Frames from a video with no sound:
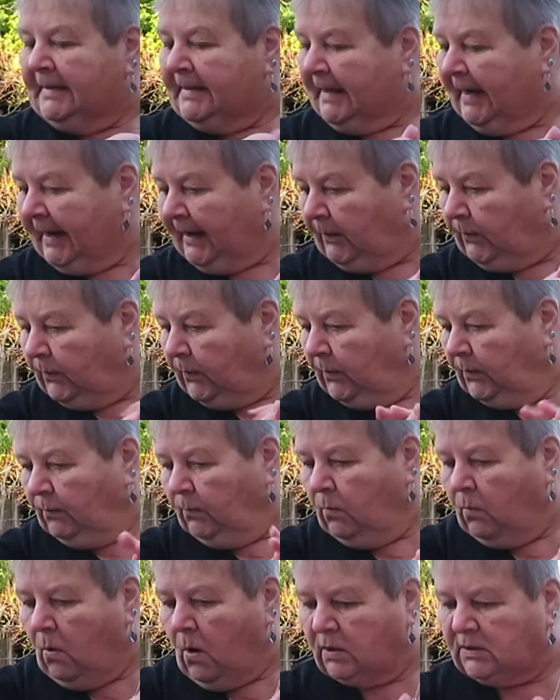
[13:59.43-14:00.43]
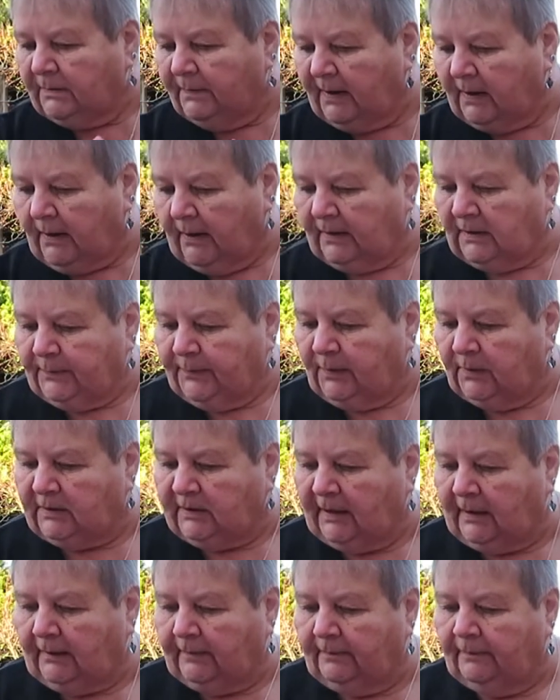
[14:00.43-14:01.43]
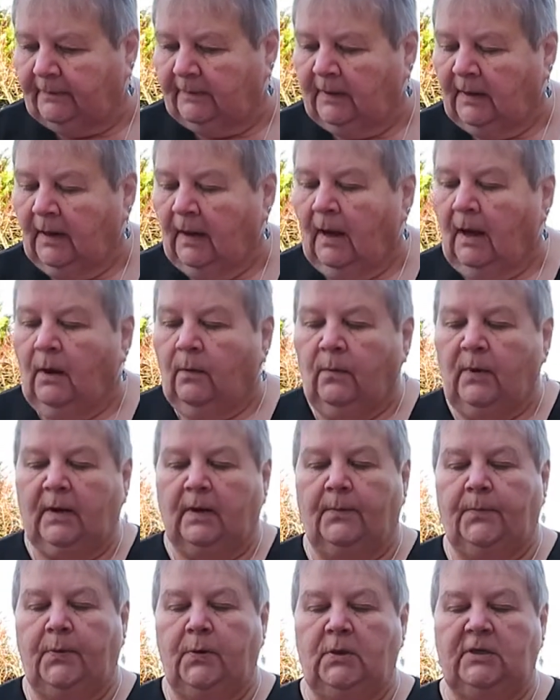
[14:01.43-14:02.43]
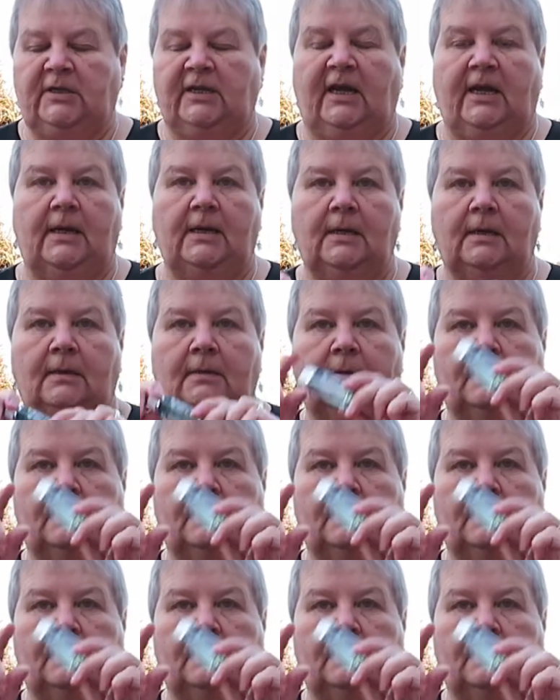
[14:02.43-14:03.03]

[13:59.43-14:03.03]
Now, what am I going to put in? We can put in